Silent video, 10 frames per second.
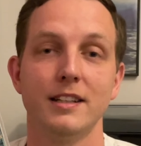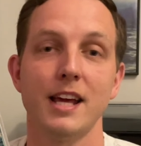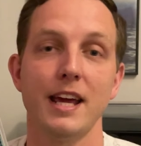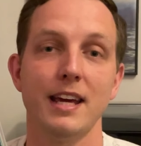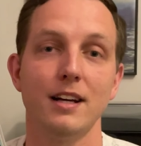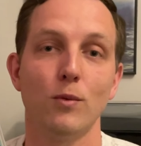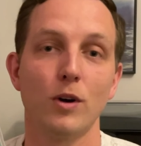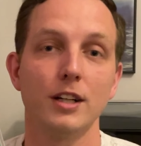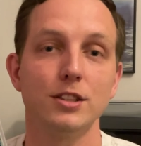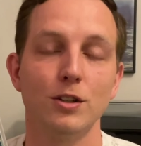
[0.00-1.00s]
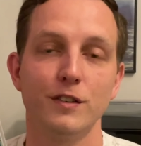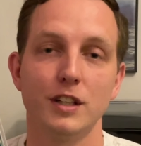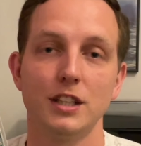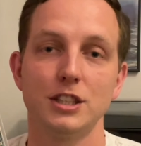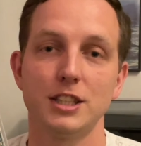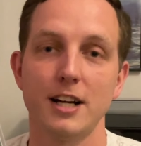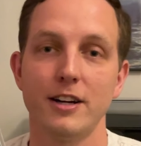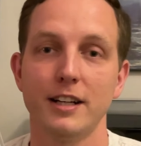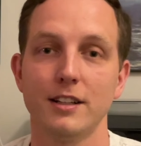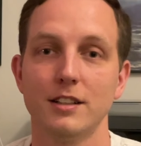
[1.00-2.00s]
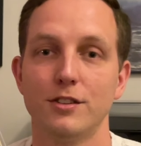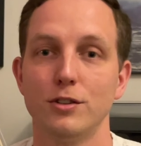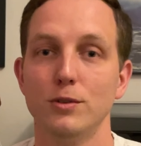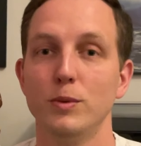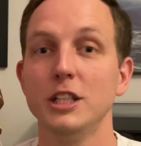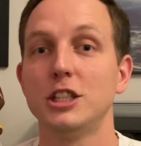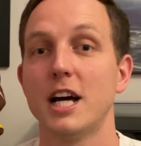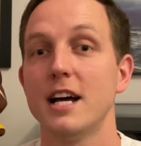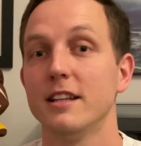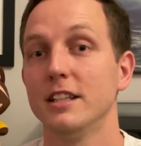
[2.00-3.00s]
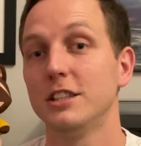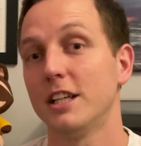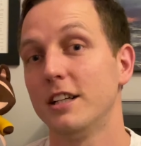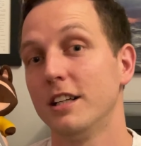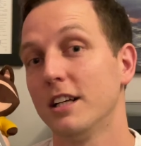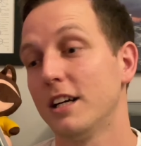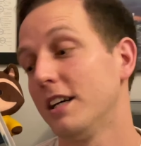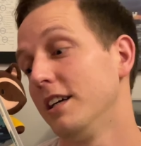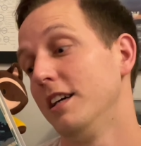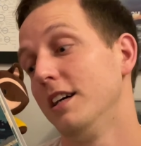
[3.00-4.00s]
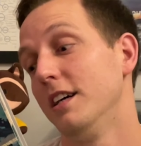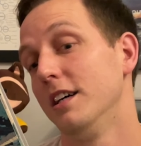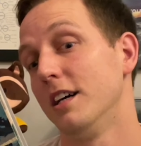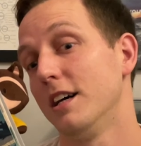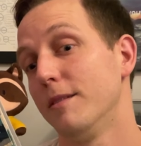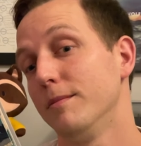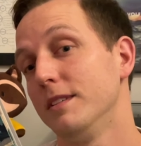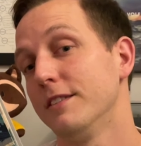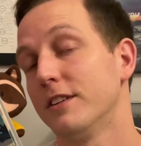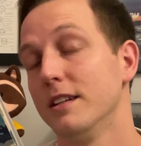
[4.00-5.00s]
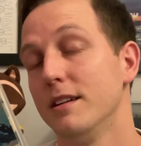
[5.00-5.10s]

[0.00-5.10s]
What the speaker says: they worked over sharing through WeChat. They shared different